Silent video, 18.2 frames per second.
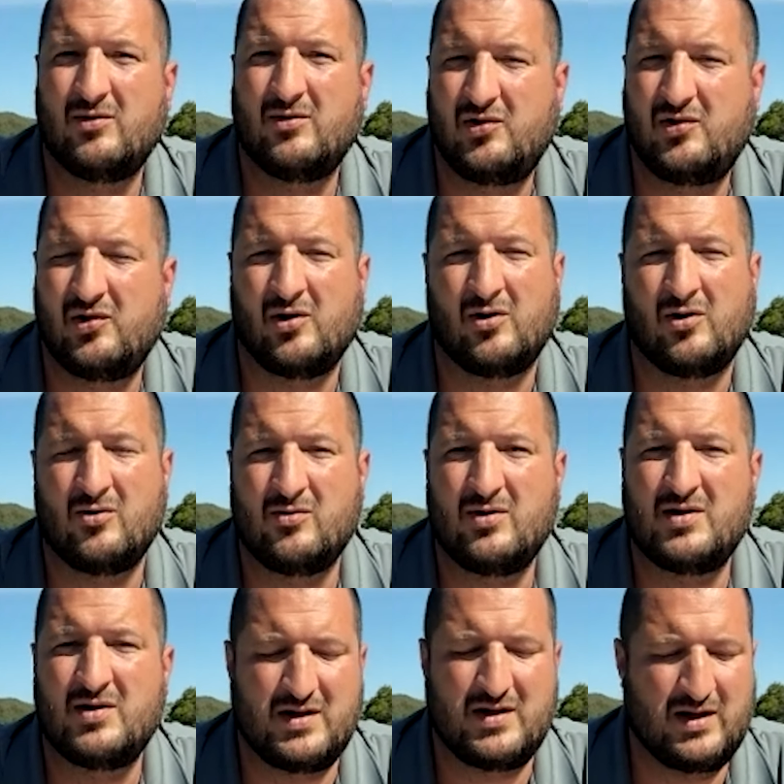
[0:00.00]
So
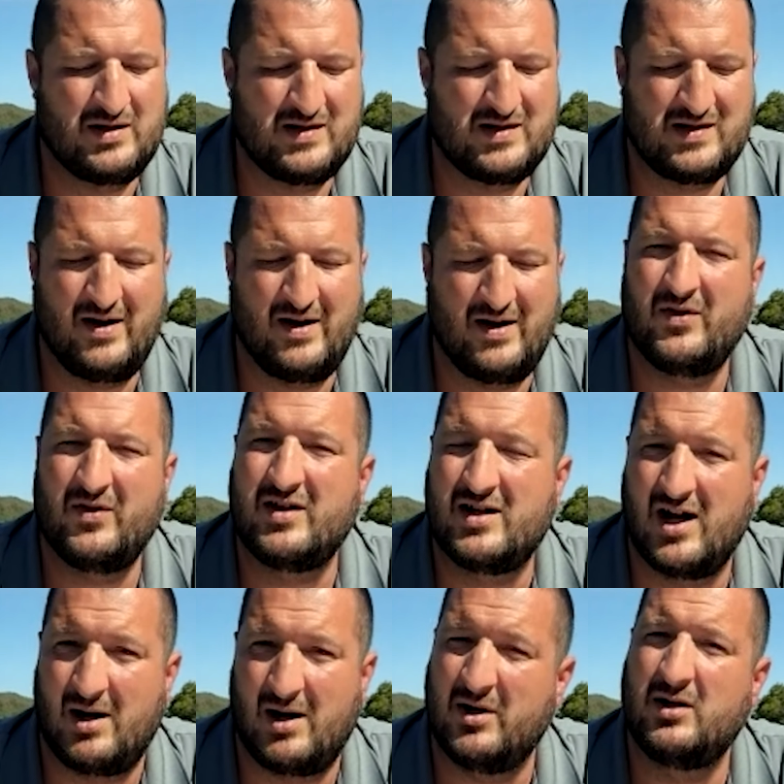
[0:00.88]
it's definitely
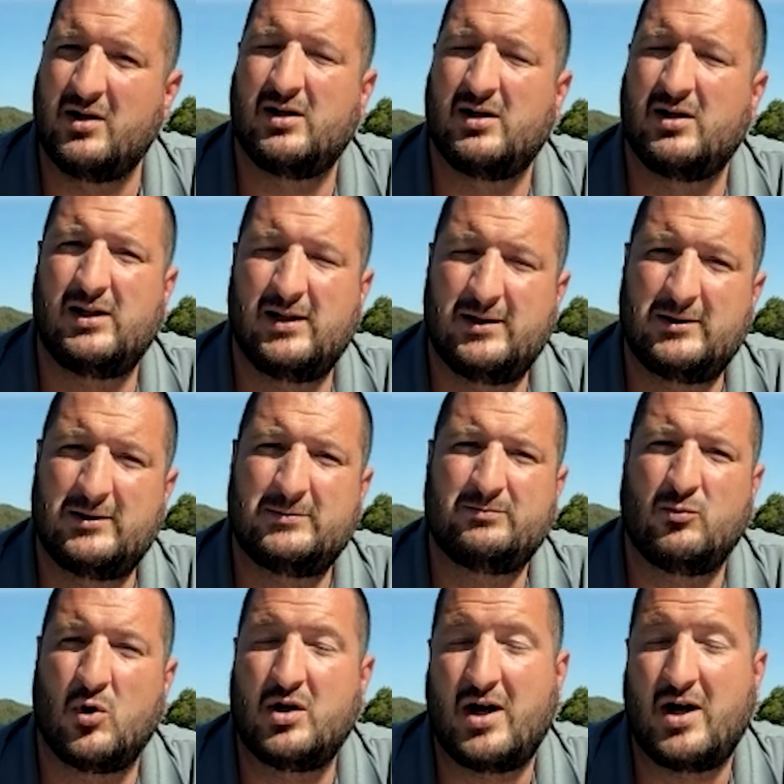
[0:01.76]
common,
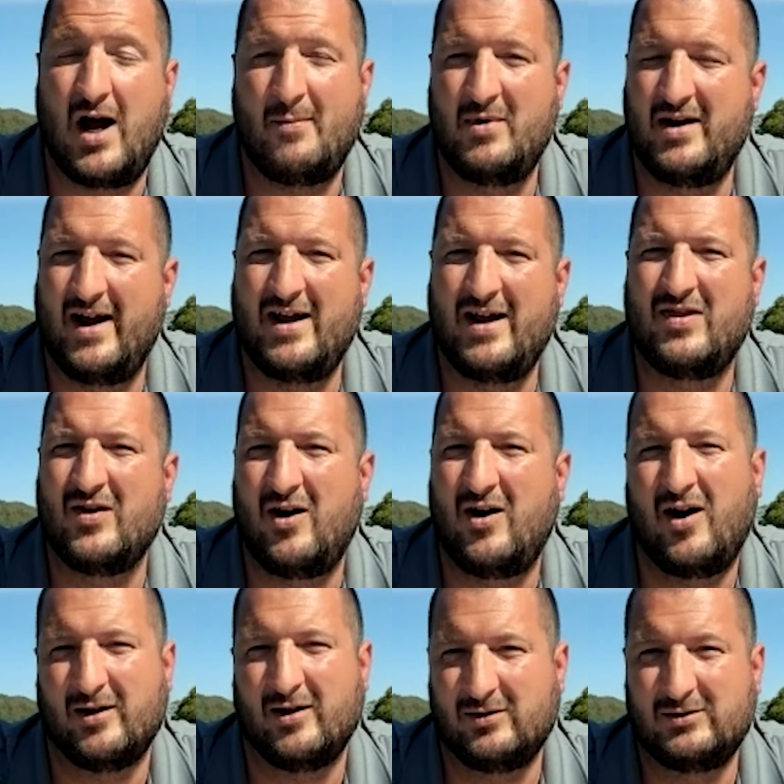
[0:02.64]
more common than I
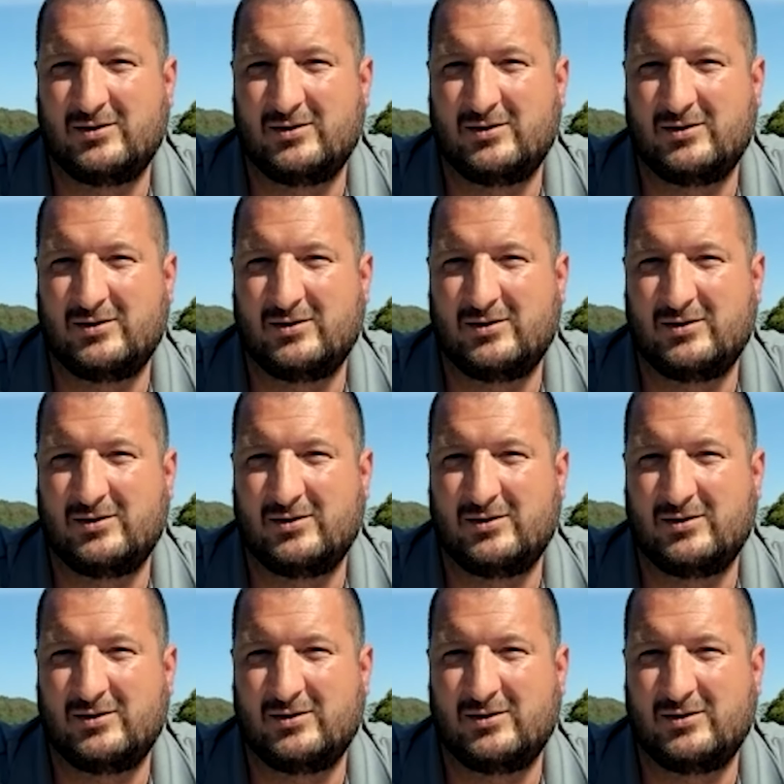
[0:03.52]
thought.